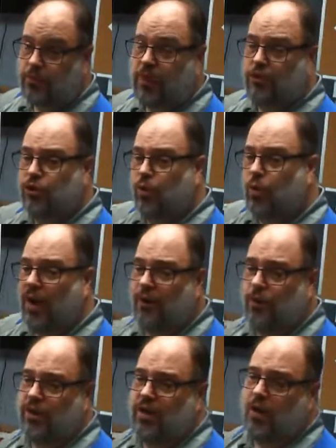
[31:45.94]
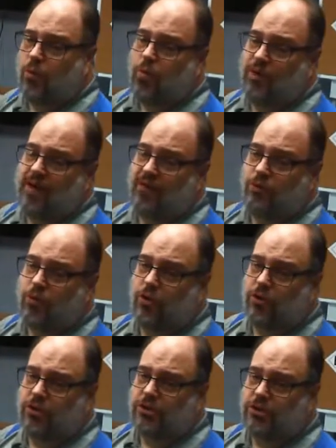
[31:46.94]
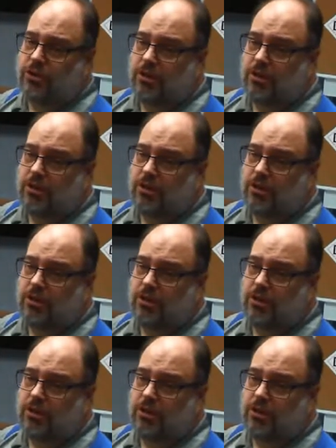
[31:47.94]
So why do we not want to have words?